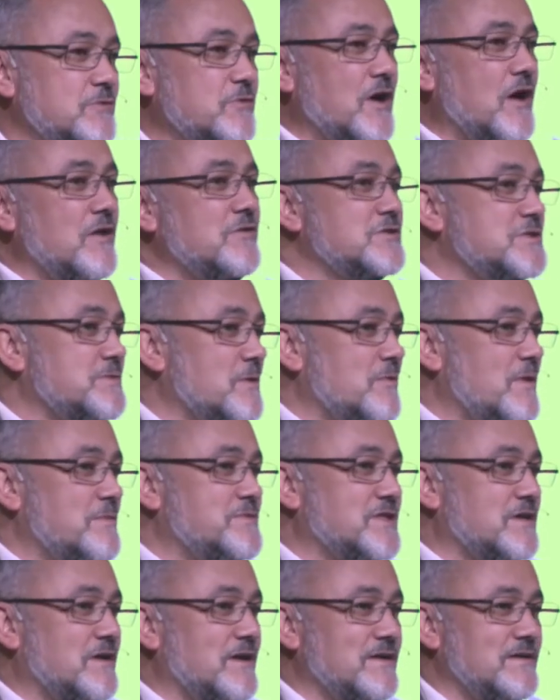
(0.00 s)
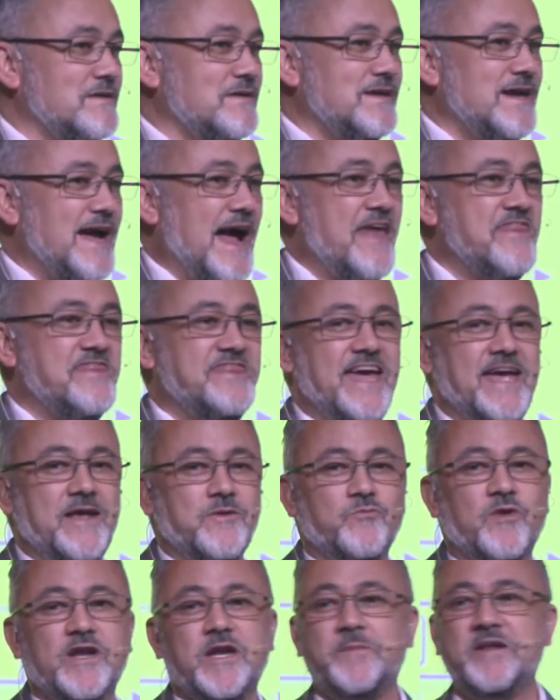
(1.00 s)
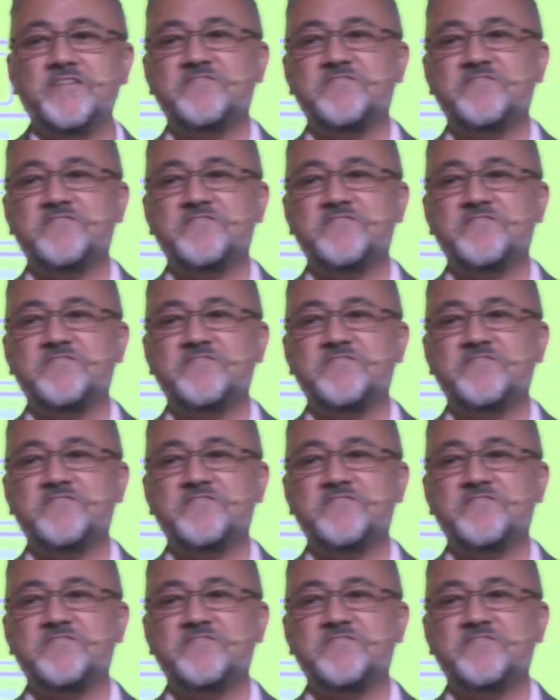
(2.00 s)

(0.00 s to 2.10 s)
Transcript: code onto my website. And then when I'm in